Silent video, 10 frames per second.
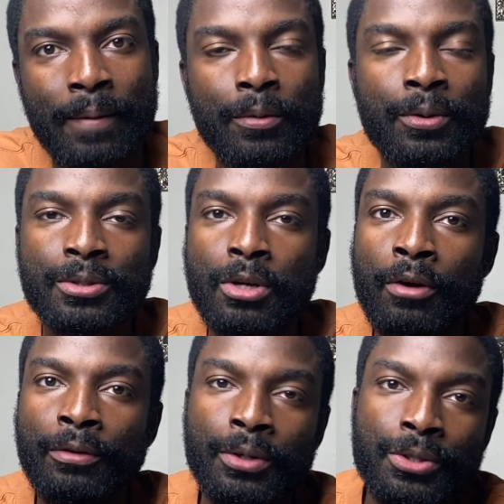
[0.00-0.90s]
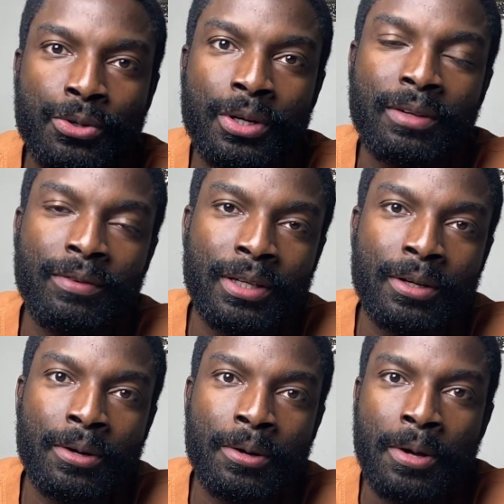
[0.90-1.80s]
Also, if you enjoyed the
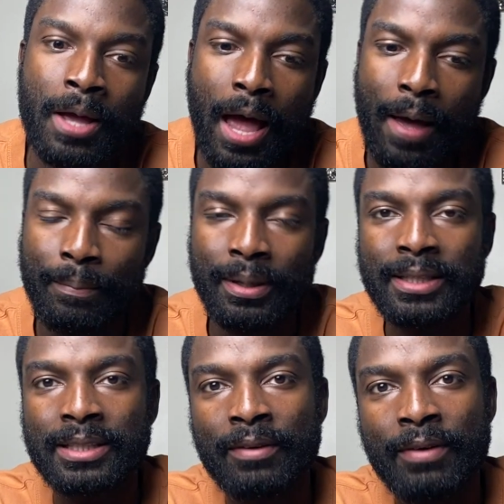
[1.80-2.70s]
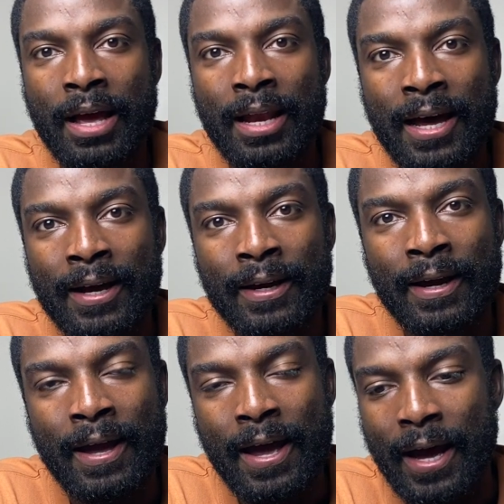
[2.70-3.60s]
video, and please give it a like.
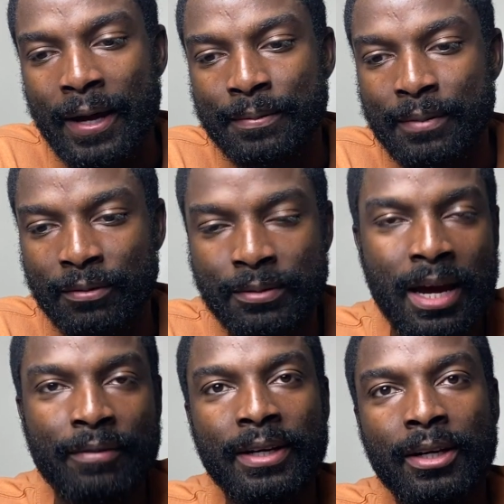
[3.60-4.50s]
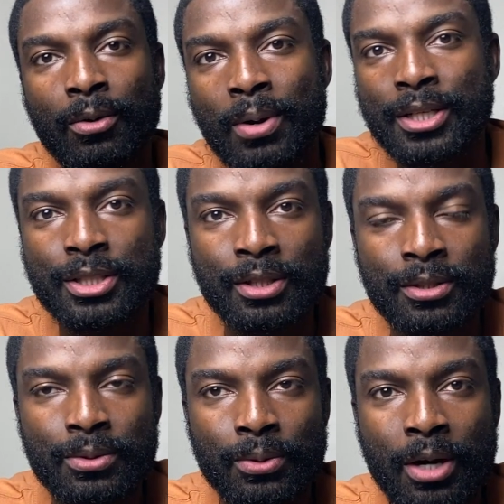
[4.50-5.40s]
And if you have any
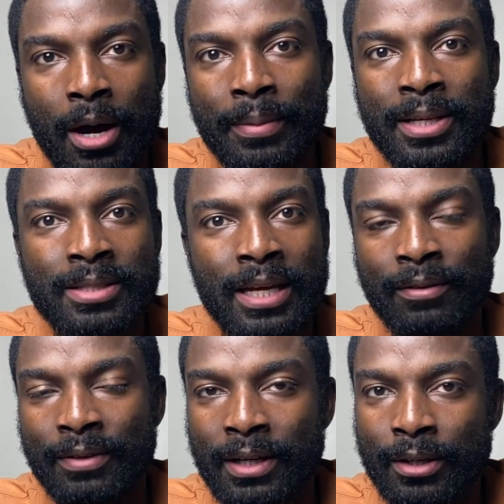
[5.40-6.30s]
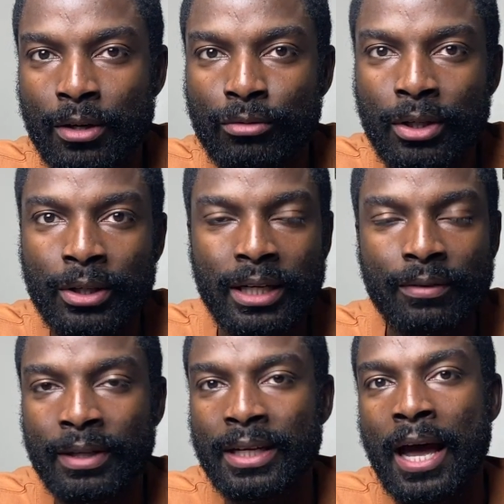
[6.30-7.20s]
questions or comments, anything I got wrong,
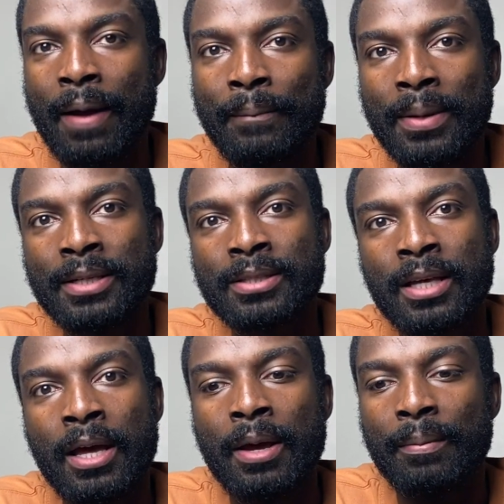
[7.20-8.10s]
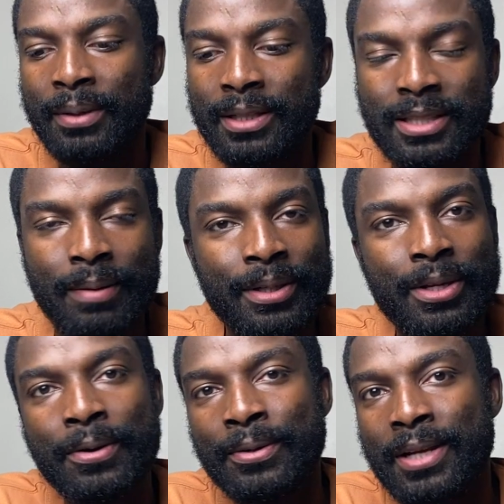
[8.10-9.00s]
anything that I missed, please let me
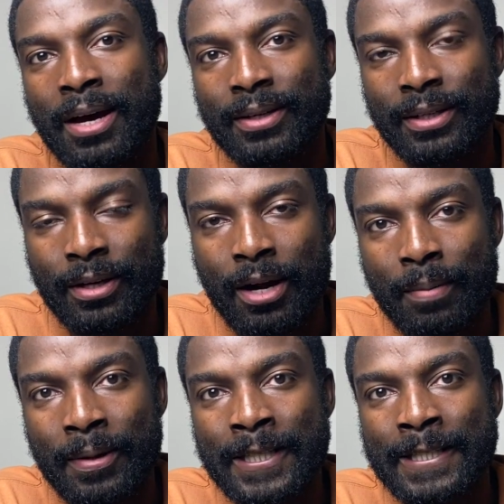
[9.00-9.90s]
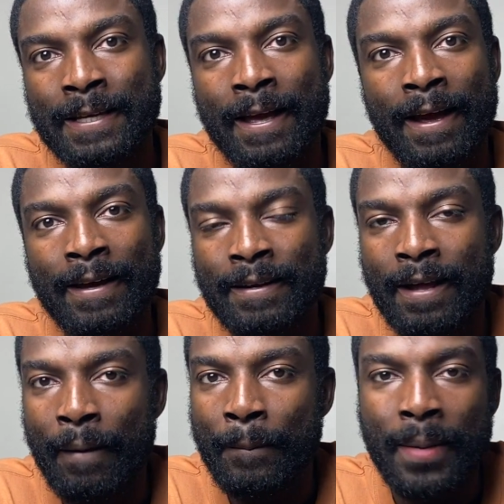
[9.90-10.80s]
know down in the comments. And
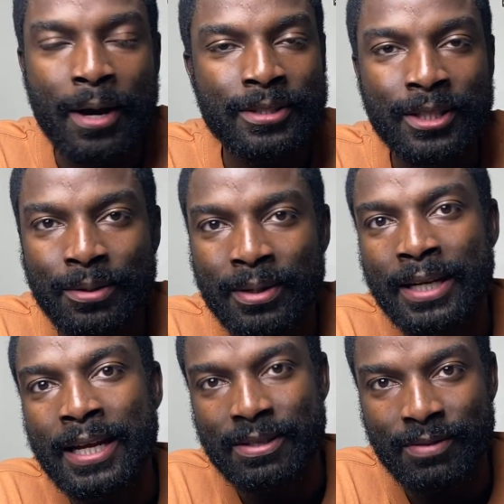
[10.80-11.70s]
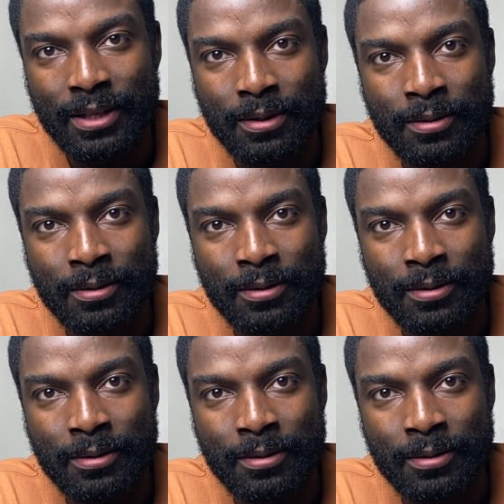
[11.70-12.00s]
I'll see you at the next video.